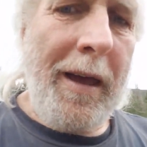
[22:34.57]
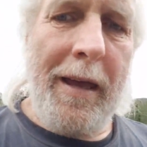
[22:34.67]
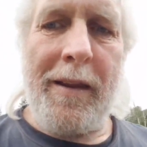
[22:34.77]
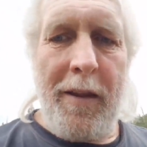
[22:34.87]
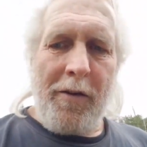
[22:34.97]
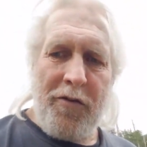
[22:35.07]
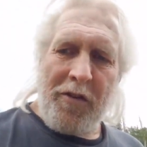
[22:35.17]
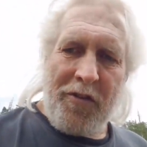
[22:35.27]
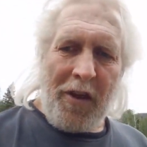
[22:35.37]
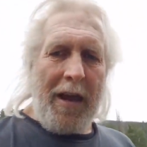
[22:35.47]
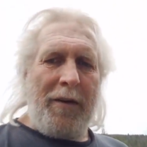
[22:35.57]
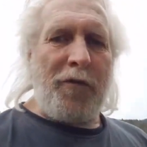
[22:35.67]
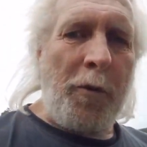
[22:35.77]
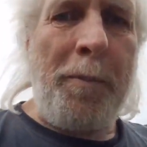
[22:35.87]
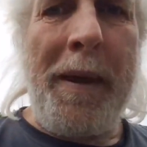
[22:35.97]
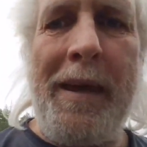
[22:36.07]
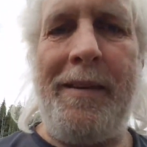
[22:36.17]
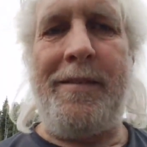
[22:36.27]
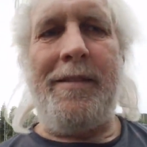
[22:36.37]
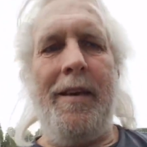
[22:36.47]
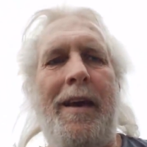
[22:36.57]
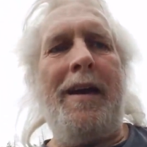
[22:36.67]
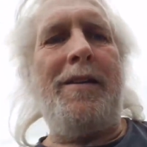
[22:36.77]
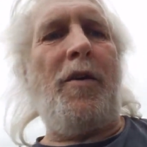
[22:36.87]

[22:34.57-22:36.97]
and there's the sign for peace, and